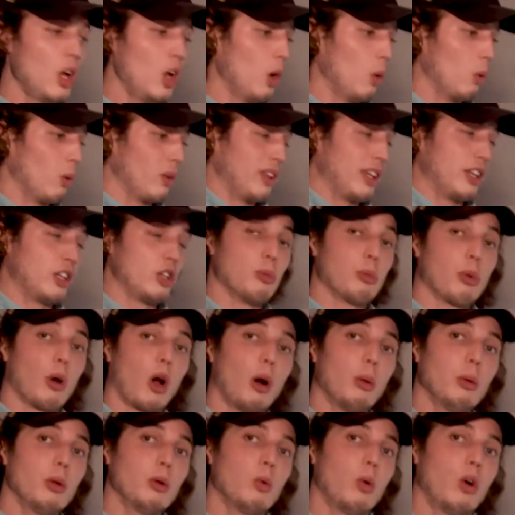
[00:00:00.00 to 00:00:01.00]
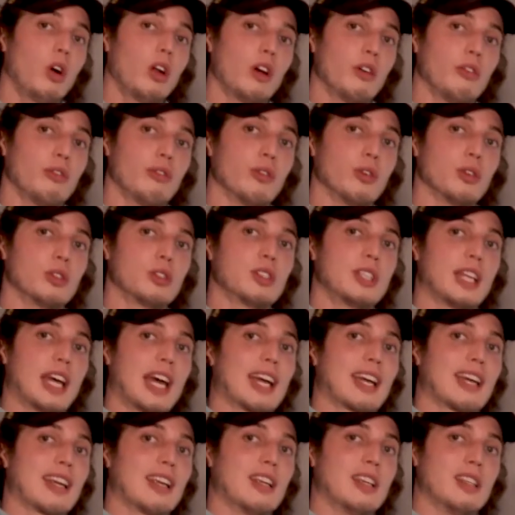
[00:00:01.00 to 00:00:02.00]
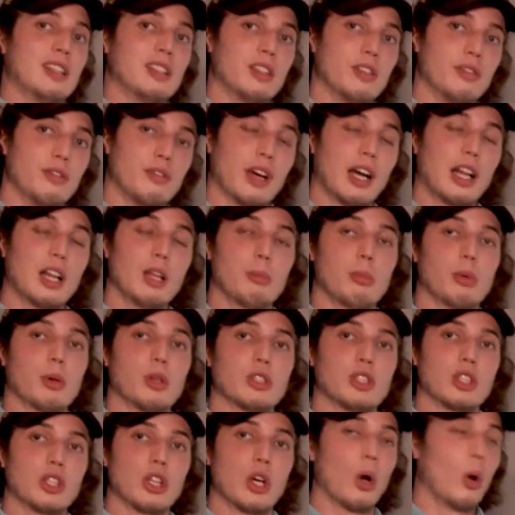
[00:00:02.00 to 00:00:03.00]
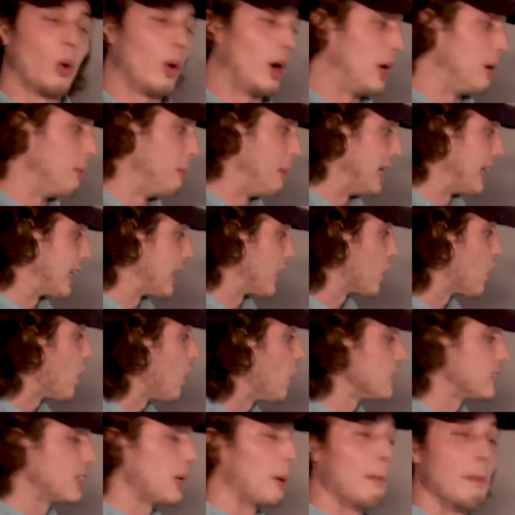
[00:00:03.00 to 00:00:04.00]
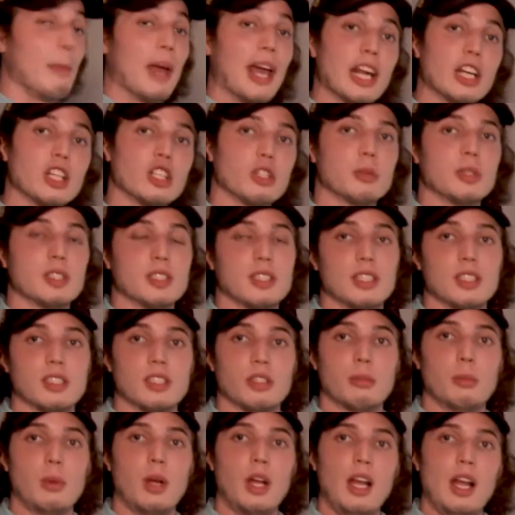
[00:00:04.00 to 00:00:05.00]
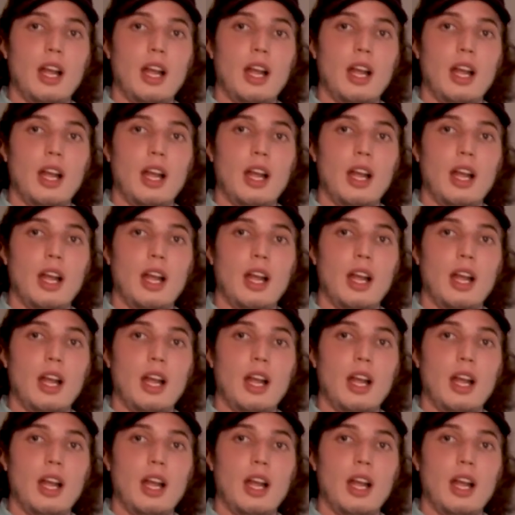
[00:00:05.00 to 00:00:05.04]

well, then you probably want a full stack developer to go and make a content management system